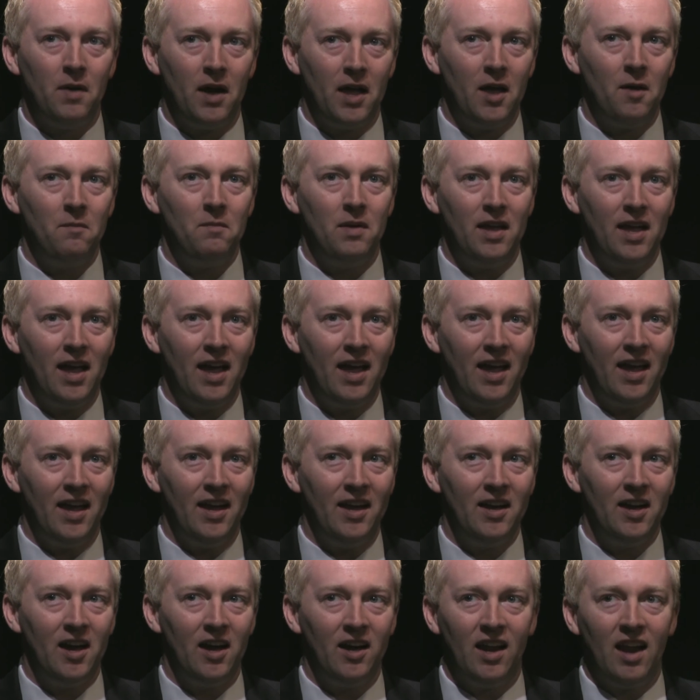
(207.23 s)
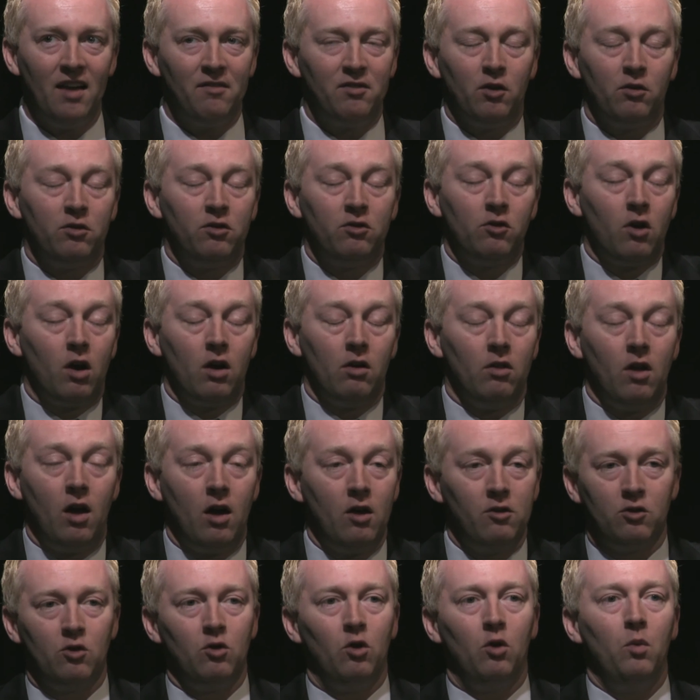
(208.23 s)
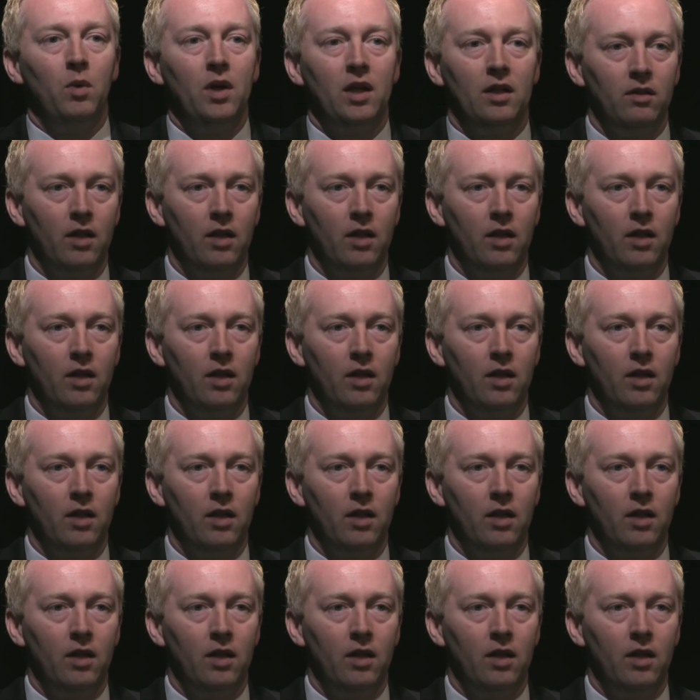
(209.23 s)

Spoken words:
MBA, I'm going to have to start law school a week